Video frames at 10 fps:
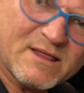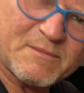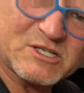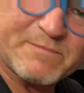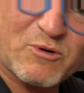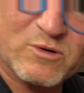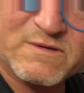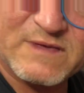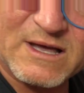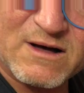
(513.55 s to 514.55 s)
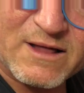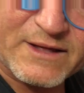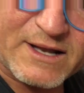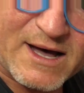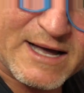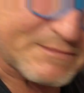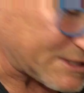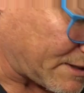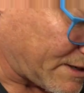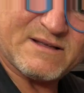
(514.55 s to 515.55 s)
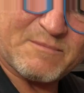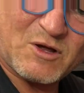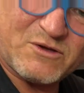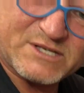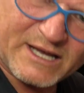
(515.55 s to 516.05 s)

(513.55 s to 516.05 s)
the most important thing are the limes. Now, I'm not using